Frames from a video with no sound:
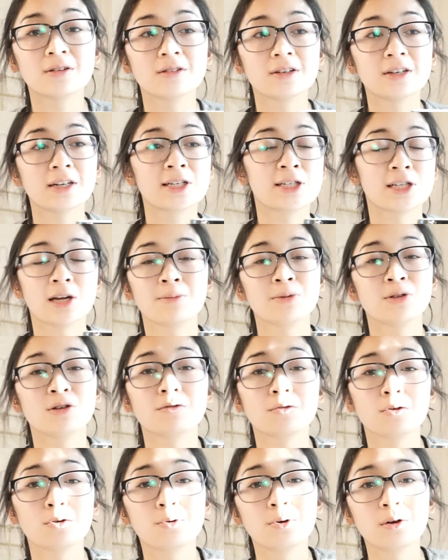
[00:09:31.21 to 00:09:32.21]
accept you
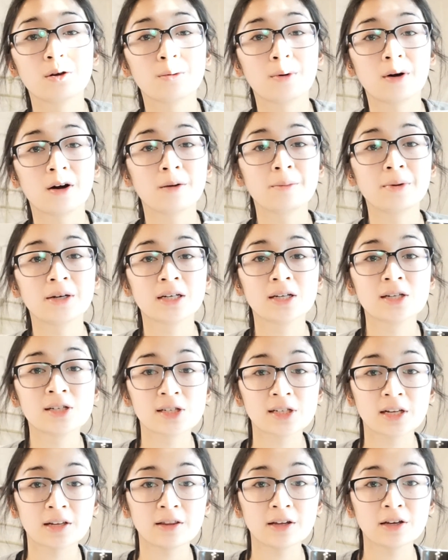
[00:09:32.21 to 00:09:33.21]
for who you are because
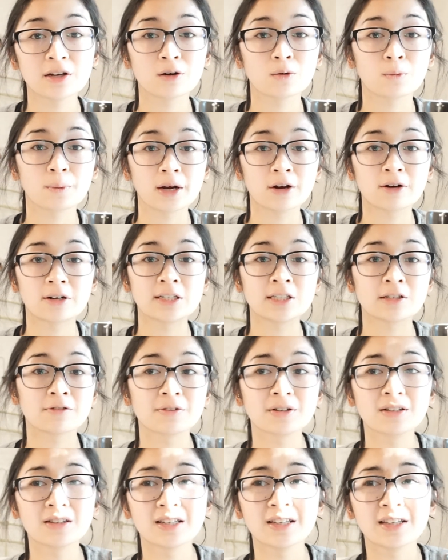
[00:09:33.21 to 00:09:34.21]
they think you're weird and
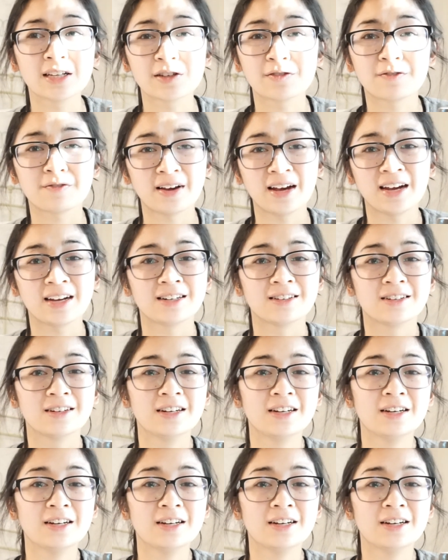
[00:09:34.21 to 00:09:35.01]
different, then that's fine.